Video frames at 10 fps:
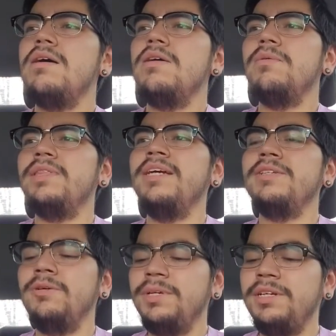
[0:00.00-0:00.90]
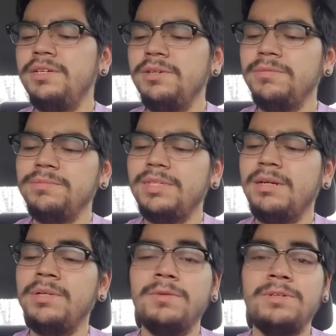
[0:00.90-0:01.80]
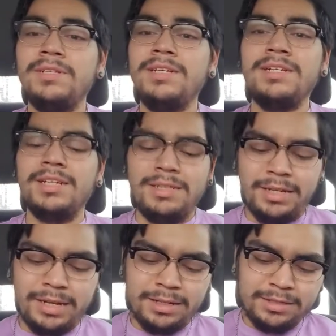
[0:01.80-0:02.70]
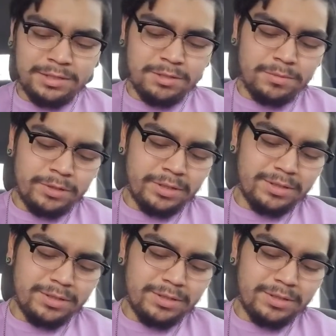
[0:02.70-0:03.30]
what they told me to do, I'm not really getting anything out of this no more.